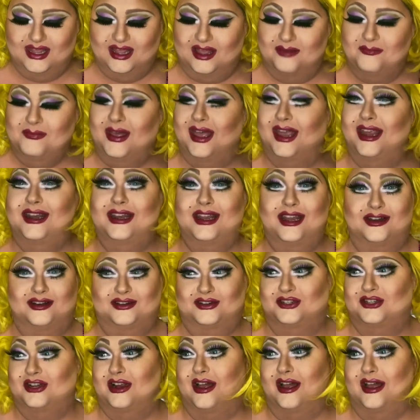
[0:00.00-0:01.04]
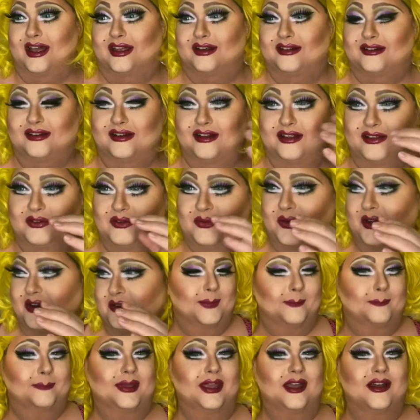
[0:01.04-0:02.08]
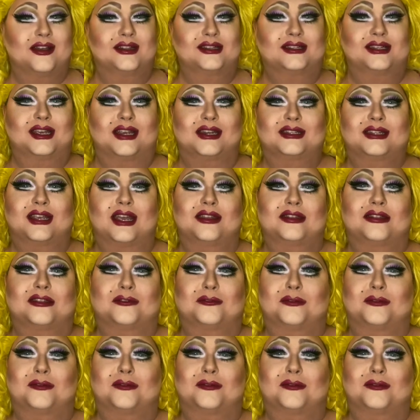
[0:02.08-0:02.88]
I might need a shot. What do we, Beyonce, take the